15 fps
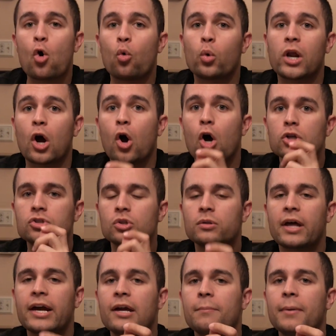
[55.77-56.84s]
What I also
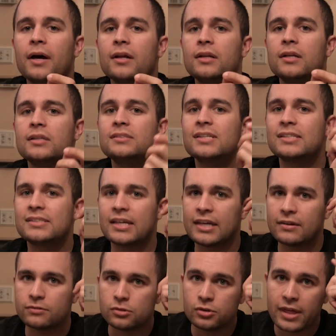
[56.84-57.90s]
like about it is, is it
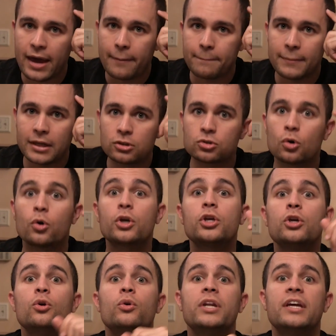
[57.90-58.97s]
gives you that mental
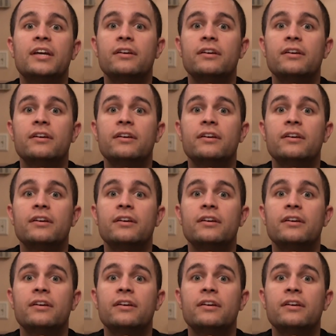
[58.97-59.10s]
acuity.